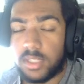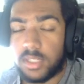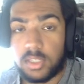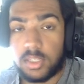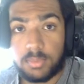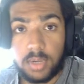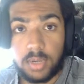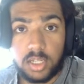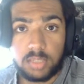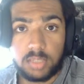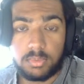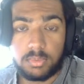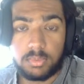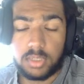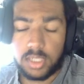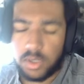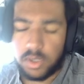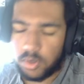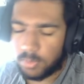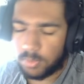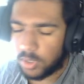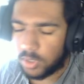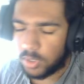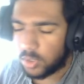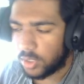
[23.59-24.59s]
as possible
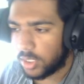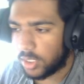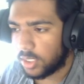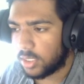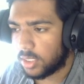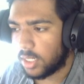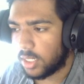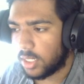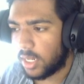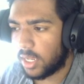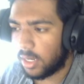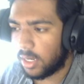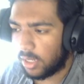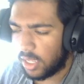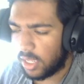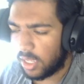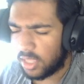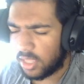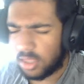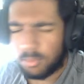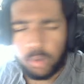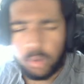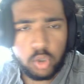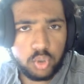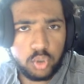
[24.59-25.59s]
during my trades and get
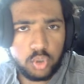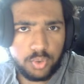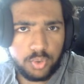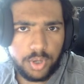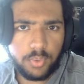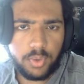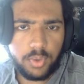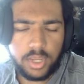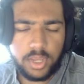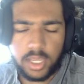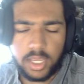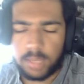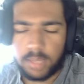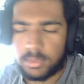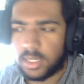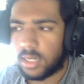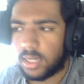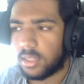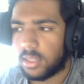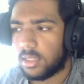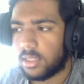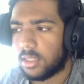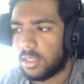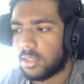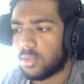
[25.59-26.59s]
the most trade recaps out
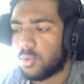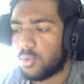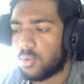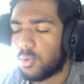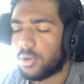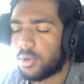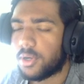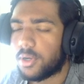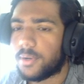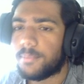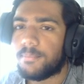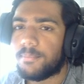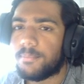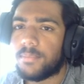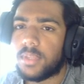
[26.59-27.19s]
of this quarter.